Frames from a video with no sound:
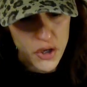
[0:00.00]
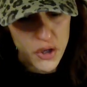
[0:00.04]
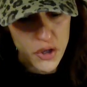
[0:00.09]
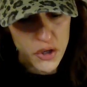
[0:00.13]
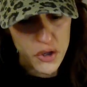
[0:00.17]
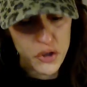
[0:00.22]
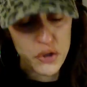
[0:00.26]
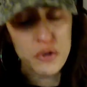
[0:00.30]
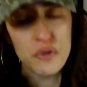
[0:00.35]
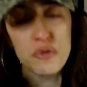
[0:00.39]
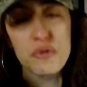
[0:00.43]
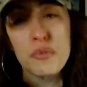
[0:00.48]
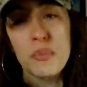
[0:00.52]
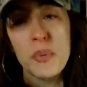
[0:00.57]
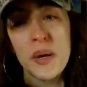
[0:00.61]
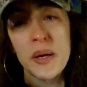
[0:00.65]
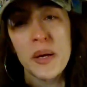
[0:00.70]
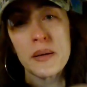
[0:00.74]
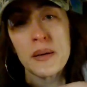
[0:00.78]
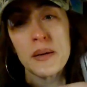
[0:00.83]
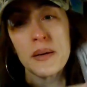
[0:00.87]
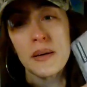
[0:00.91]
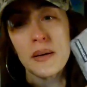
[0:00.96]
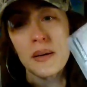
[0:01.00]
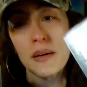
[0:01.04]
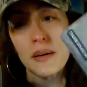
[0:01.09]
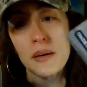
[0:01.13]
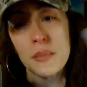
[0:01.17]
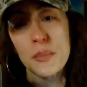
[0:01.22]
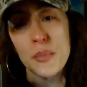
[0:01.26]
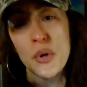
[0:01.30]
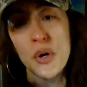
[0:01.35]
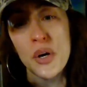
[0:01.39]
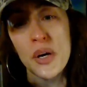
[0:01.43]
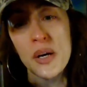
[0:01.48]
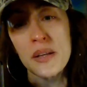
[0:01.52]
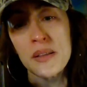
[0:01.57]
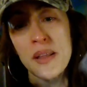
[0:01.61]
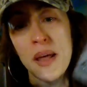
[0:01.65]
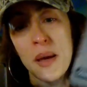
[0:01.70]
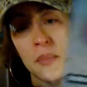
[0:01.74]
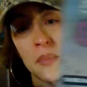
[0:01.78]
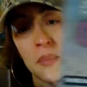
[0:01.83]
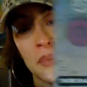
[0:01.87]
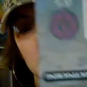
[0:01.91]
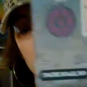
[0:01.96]
you've been putting
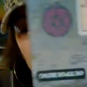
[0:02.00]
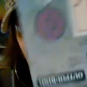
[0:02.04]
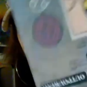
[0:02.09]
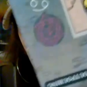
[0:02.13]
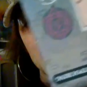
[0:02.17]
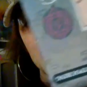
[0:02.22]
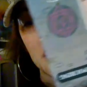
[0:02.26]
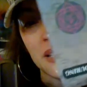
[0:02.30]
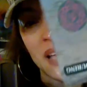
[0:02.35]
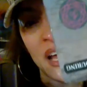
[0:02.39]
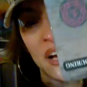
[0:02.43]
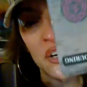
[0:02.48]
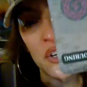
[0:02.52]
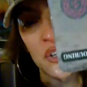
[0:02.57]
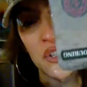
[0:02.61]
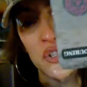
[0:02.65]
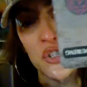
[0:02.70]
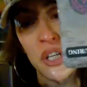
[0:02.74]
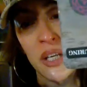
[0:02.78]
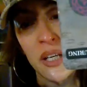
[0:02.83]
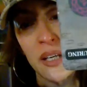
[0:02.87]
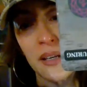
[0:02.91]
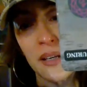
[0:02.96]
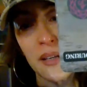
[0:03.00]
them in this energy